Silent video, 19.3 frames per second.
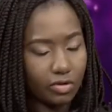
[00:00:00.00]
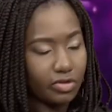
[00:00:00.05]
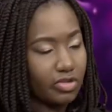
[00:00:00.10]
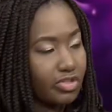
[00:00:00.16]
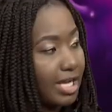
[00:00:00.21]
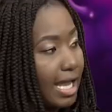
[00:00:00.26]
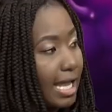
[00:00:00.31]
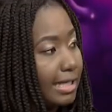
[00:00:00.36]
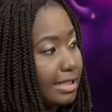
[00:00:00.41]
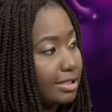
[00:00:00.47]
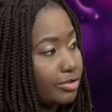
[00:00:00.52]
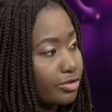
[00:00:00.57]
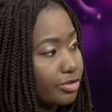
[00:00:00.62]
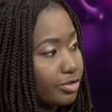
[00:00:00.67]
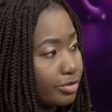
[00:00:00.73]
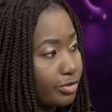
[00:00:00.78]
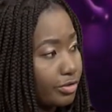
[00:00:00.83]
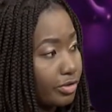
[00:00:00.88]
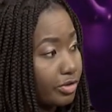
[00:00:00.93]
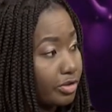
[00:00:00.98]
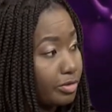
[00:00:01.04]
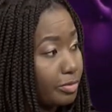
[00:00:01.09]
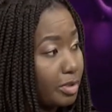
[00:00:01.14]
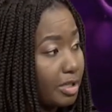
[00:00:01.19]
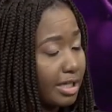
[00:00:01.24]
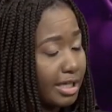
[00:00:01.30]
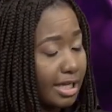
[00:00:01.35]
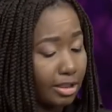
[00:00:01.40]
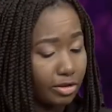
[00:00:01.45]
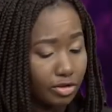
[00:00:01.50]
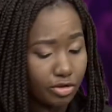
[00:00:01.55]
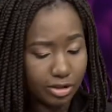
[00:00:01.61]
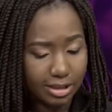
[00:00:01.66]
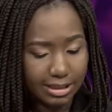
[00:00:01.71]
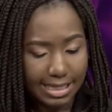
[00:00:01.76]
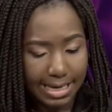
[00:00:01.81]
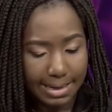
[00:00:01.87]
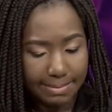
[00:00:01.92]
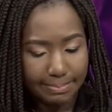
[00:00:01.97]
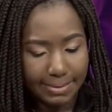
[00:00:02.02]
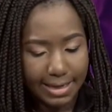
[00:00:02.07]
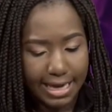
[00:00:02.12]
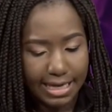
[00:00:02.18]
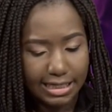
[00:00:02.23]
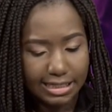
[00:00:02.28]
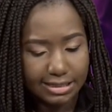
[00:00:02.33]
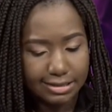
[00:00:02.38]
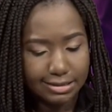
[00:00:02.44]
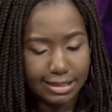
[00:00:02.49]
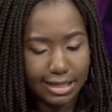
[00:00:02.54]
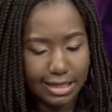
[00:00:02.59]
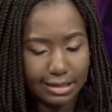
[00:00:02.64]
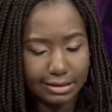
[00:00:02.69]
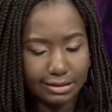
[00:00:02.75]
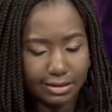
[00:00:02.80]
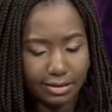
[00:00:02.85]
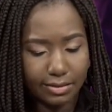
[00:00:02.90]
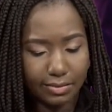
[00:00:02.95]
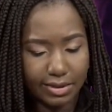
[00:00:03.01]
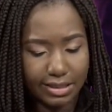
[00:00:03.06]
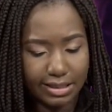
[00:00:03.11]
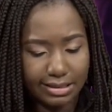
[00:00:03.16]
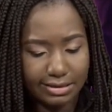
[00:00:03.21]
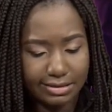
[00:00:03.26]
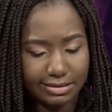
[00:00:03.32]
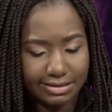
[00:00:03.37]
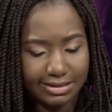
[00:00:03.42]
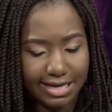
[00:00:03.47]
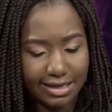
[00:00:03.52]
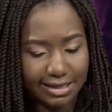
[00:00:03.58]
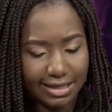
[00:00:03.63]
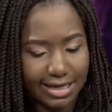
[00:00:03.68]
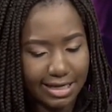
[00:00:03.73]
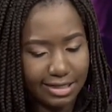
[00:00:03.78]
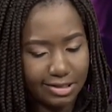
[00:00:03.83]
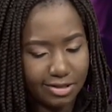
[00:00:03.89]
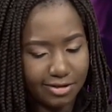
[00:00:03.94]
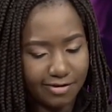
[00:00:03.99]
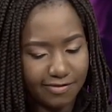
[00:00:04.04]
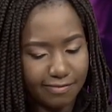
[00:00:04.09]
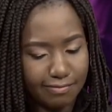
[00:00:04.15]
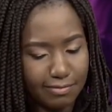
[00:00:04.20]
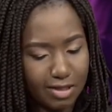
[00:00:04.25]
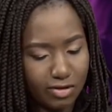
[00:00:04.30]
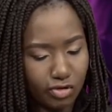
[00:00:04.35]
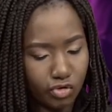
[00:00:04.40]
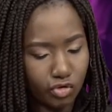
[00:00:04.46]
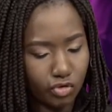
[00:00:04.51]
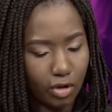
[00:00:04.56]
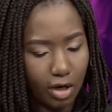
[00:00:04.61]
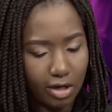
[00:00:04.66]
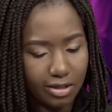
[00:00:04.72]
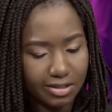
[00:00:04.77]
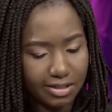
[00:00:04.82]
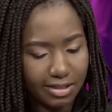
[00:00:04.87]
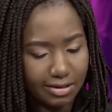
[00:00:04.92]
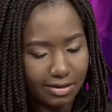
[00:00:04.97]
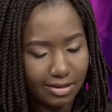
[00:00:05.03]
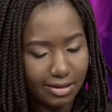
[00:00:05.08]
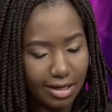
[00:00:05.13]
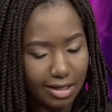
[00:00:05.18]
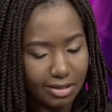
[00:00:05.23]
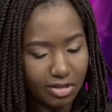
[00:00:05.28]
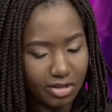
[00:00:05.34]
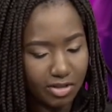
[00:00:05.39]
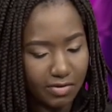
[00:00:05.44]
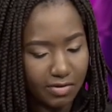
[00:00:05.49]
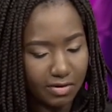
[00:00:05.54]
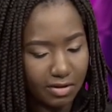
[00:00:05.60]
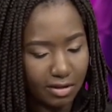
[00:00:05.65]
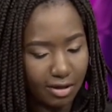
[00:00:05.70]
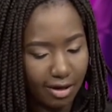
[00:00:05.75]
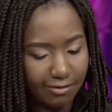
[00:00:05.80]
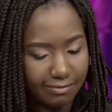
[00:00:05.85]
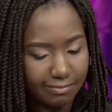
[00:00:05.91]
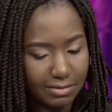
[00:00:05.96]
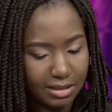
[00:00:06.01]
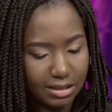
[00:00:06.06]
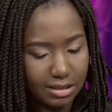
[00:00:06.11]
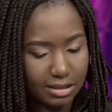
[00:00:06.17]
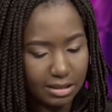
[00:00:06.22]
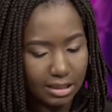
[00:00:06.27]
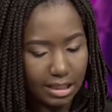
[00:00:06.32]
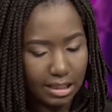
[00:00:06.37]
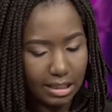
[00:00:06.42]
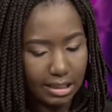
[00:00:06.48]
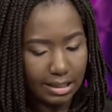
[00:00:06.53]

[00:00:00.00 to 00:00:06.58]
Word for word: one challenge to the communications campaign. It said there were decades of mistrust in the Nigerian government.